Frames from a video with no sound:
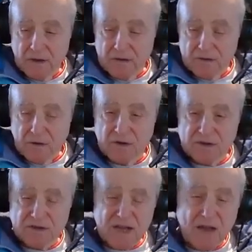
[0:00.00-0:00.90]
So
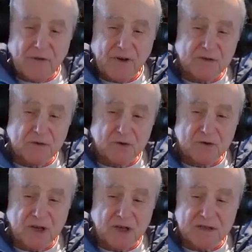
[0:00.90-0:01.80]
there's this heaviness in your
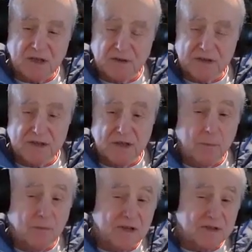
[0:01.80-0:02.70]
chest and this
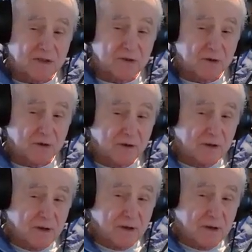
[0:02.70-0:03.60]
numbness in your
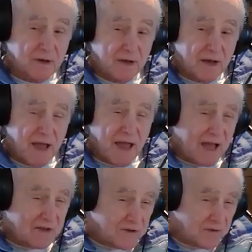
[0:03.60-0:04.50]

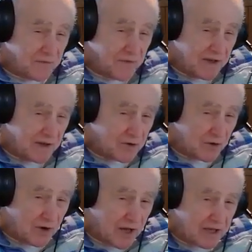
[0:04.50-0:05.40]
Hands and feet, did you,
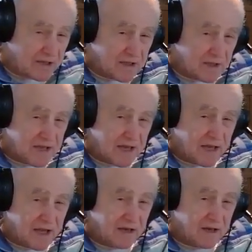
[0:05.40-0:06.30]
or legs? Say it
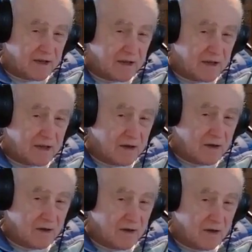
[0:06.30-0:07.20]
again. Only
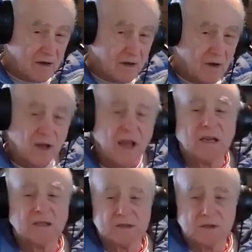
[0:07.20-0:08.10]
legs.
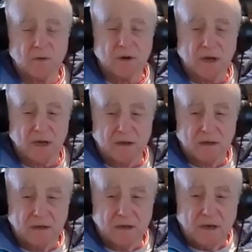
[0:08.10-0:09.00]
Legs, okay.
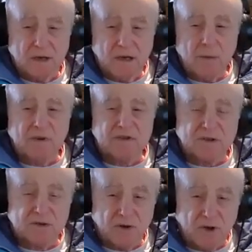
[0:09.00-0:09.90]
Numbness
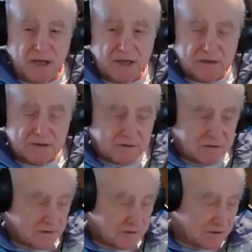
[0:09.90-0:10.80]
in your legs.
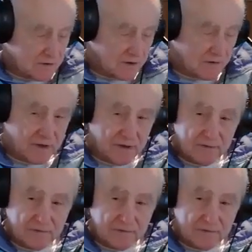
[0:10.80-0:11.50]
All right.